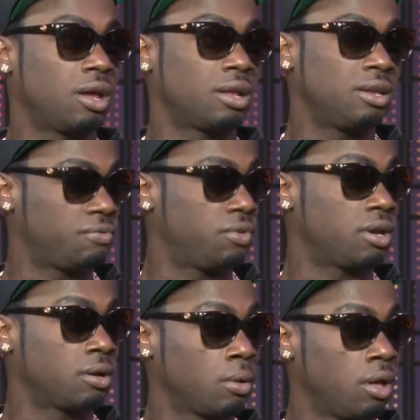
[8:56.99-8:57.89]
and live
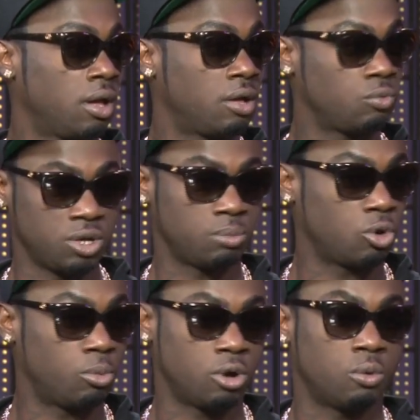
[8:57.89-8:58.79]
there and win a
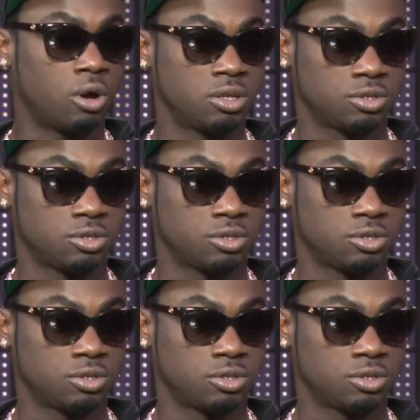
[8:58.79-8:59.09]
Mobile Award.